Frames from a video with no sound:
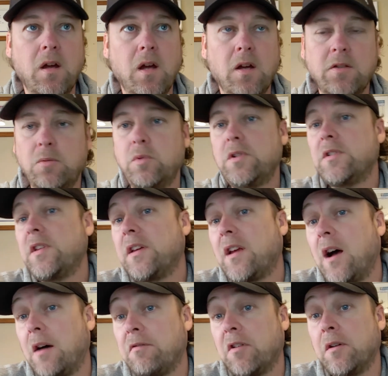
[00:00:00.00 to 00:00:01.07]
So what does it
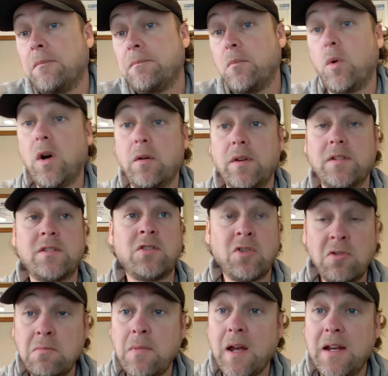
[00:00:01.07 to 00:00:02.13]
cover? Well, there's
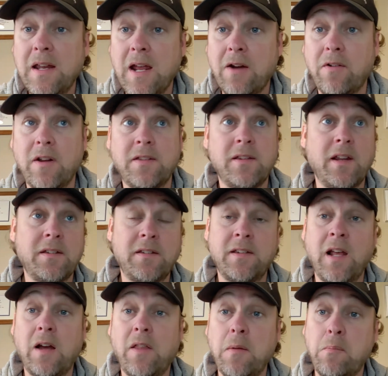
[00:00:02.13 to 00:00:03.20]
two main areas, and that's
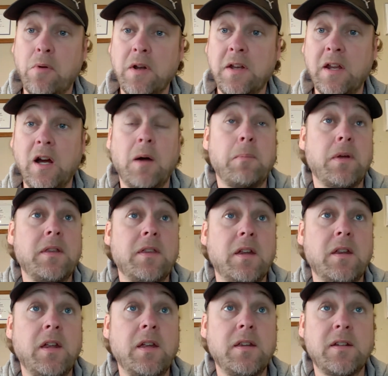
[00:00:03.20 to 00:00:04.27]
how they break it up in
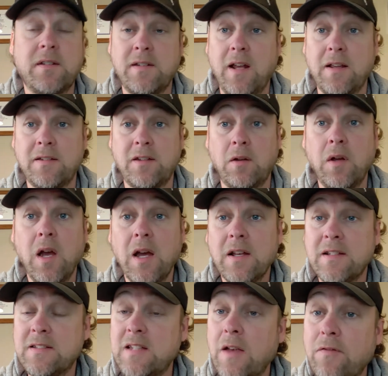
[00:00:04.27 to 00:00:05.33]
the test. So
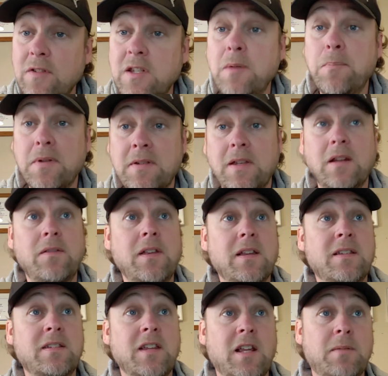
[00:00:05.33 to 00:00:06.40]
70% of the
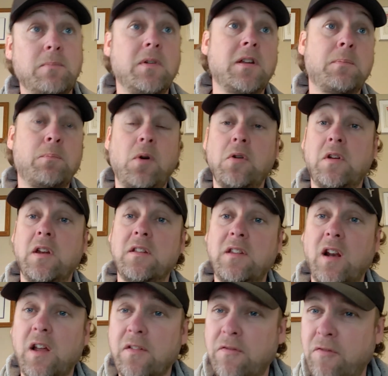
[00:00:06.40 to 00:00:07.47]
assessment is broken
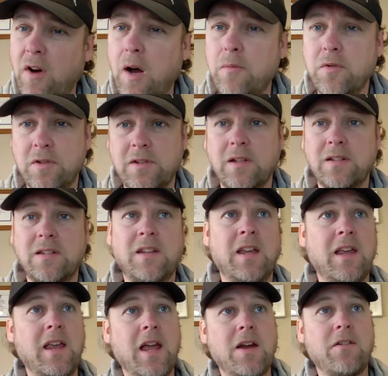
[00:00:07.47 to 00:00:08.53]
into like 5 or 6
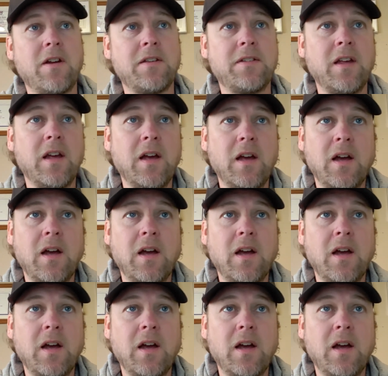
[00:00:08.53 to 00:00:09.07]
key areas.